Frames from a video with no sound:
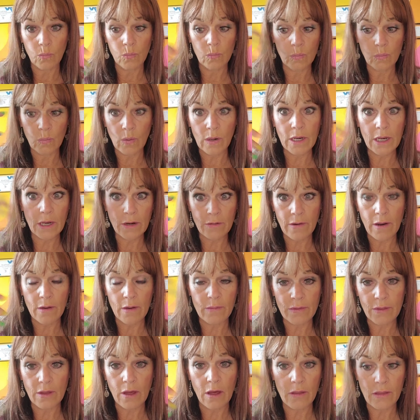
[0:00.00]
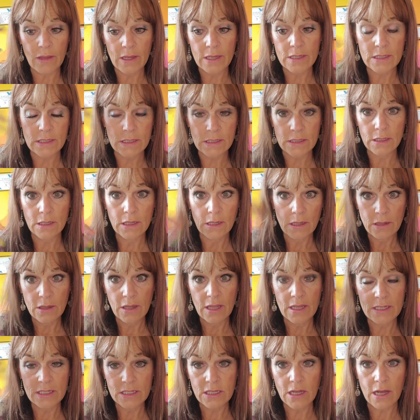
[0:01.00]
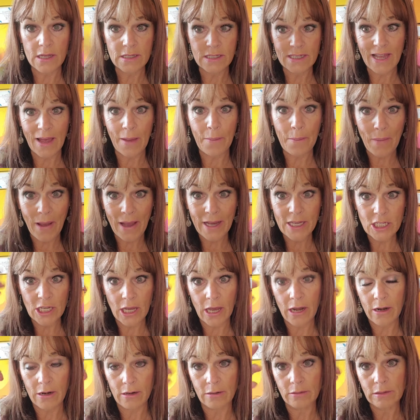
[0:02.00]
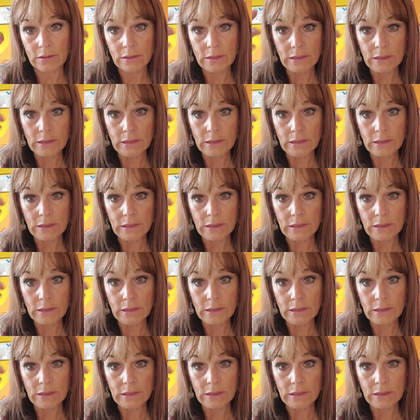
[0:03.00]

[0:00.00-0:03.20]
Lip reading: running around with all these thoughts, that mind chatter.